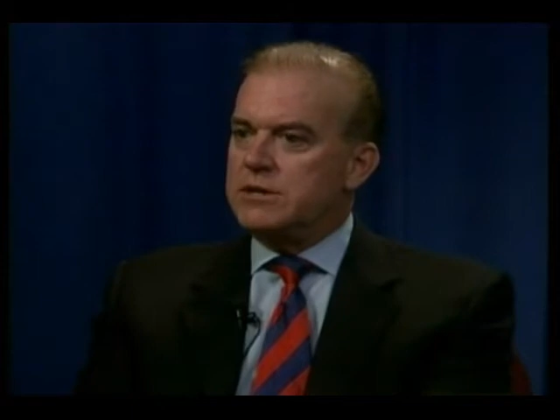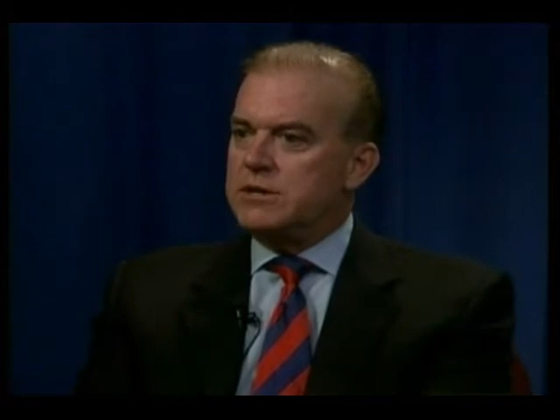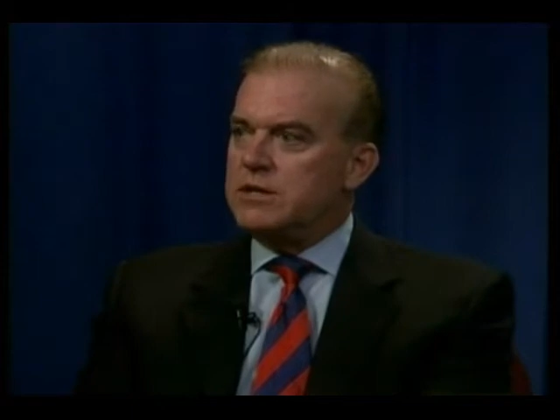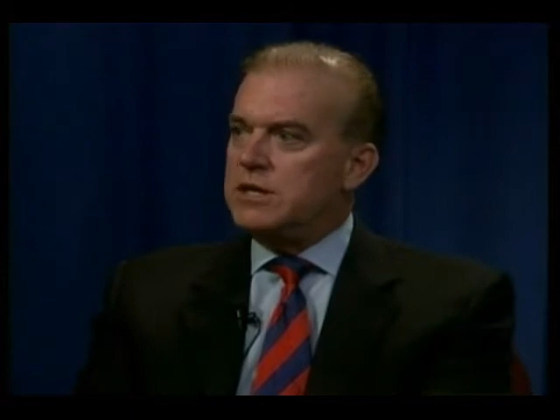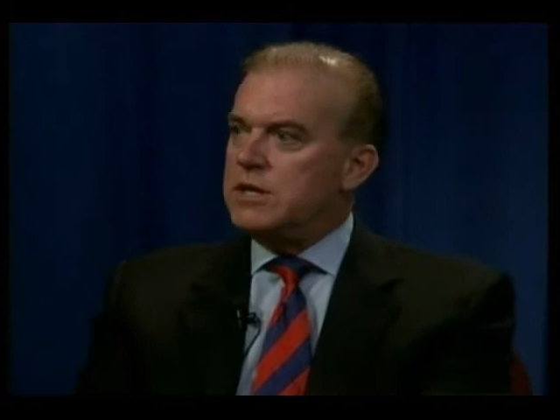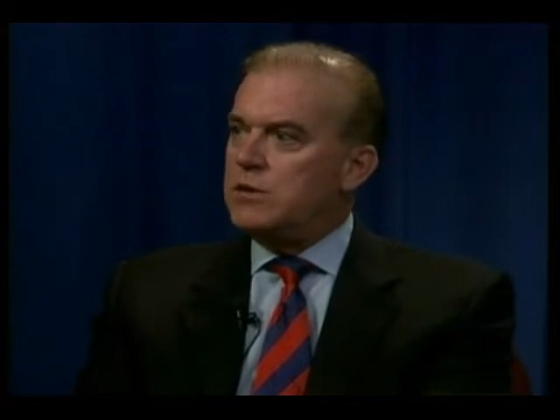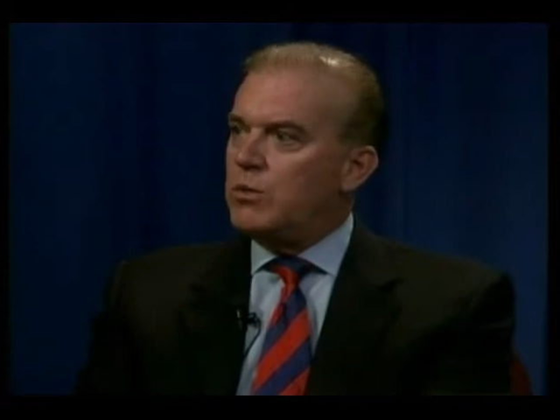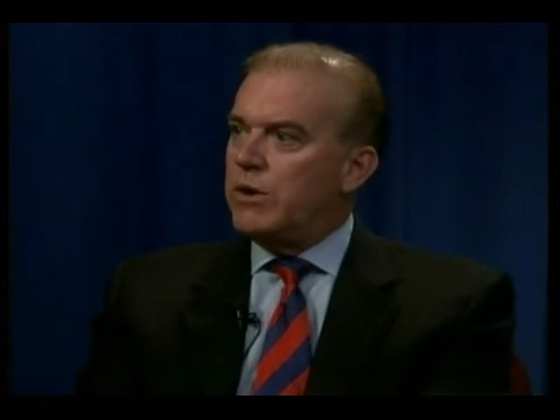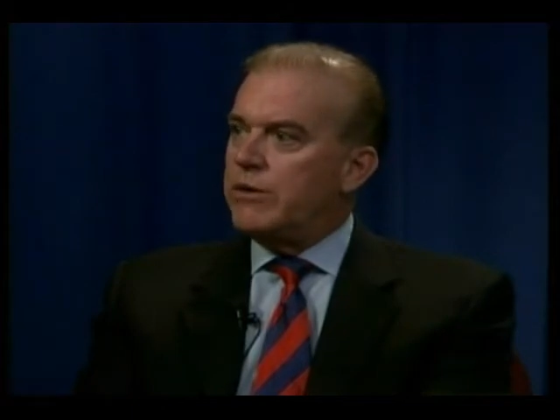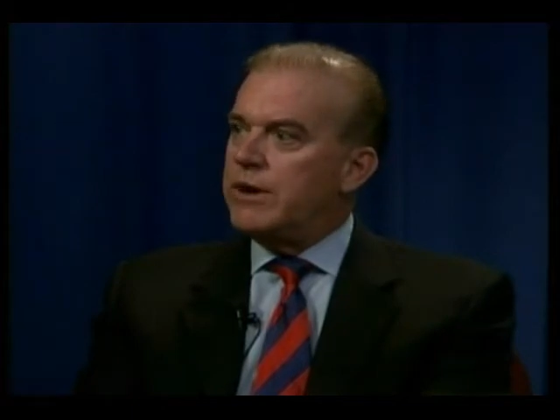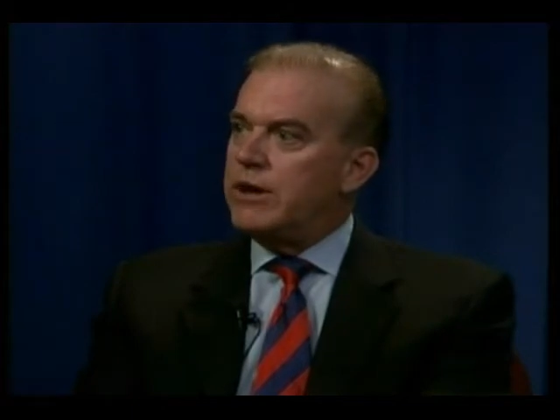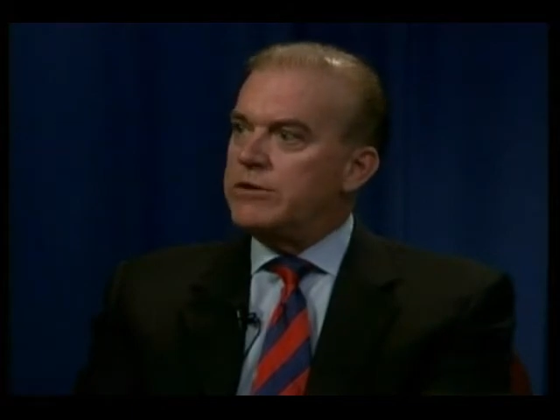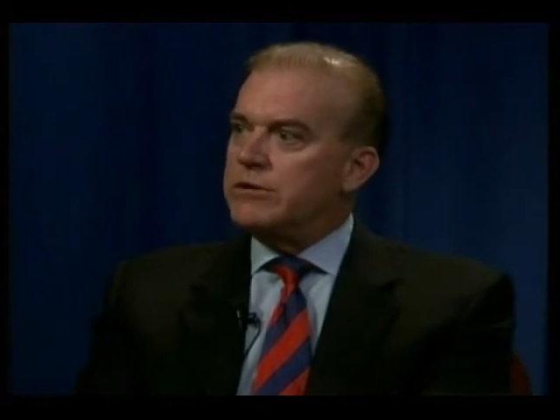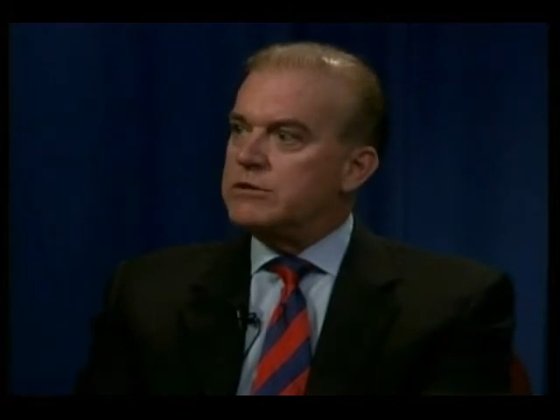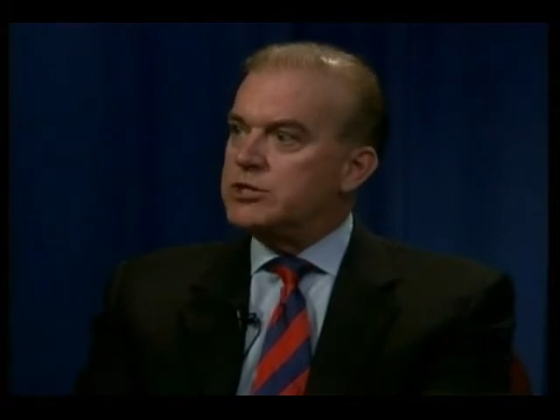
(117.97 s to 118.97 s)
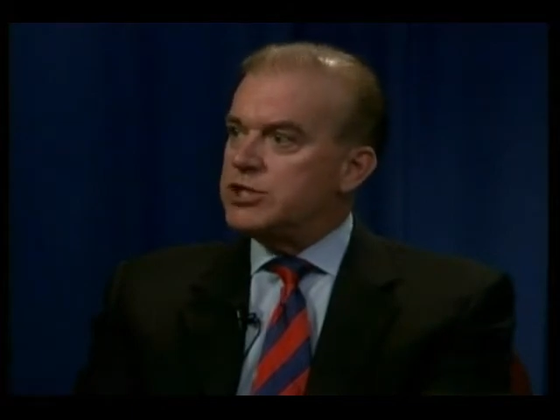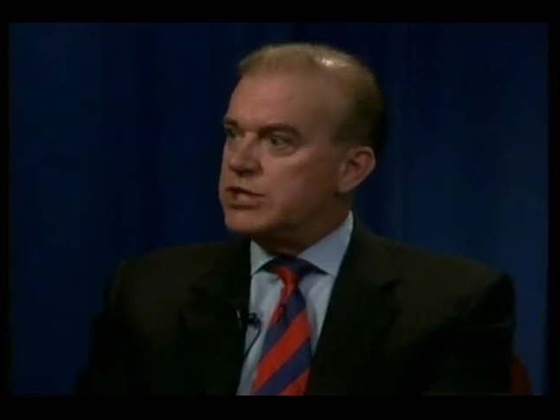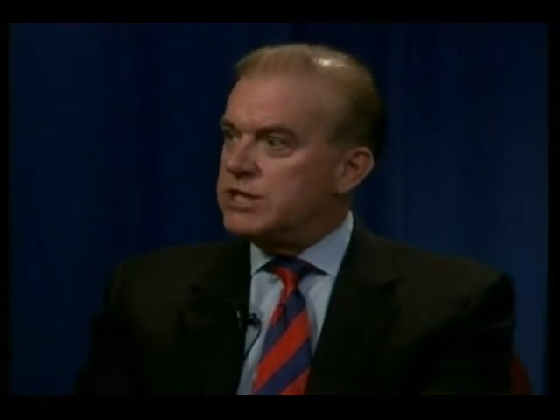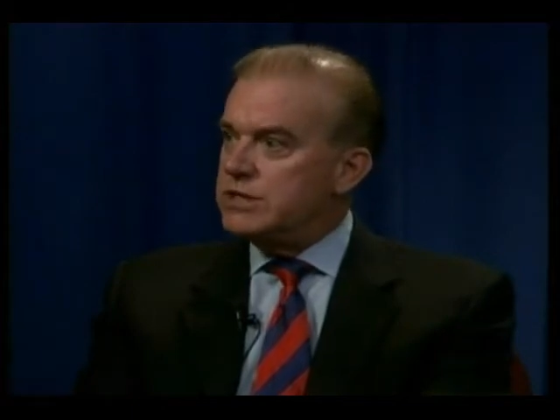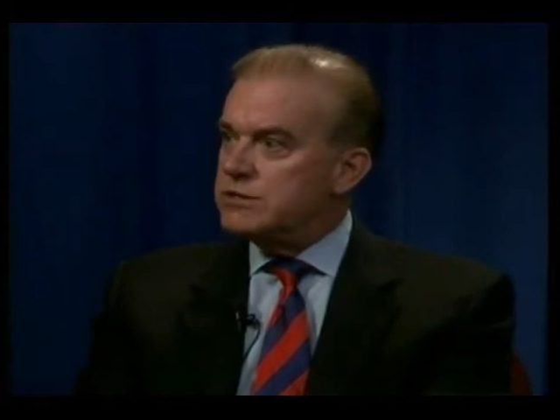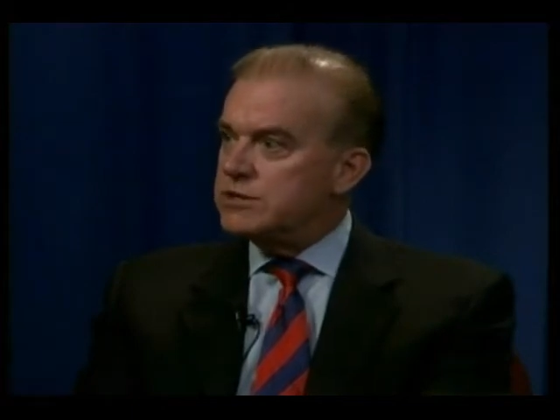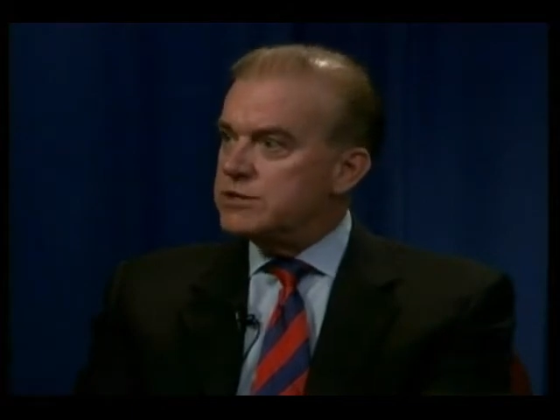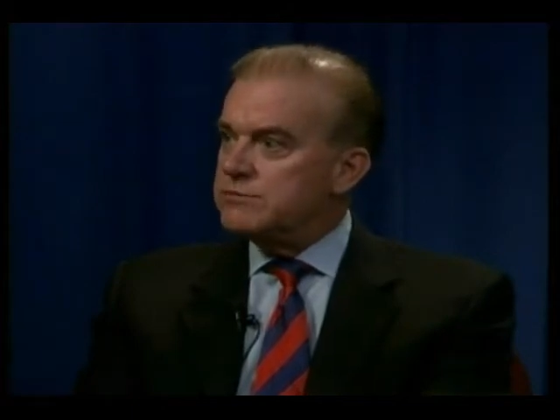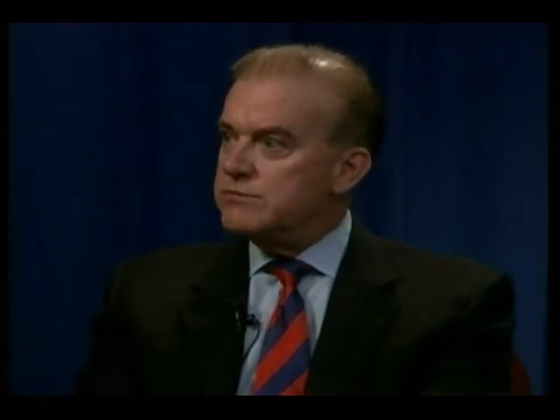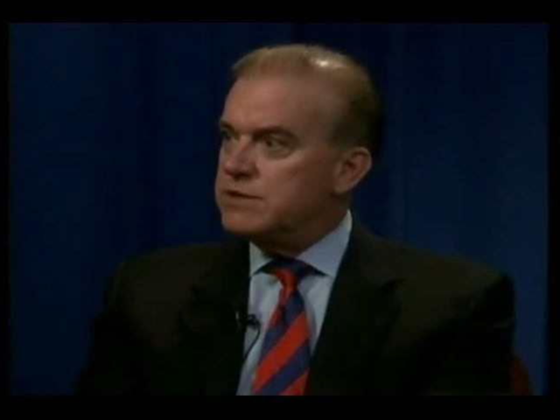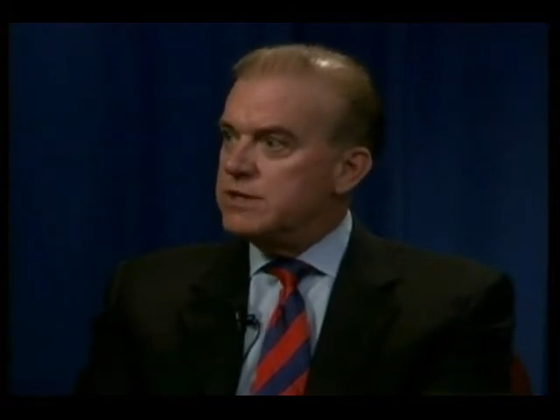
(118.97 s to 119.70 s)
knee wearing out in your jeans.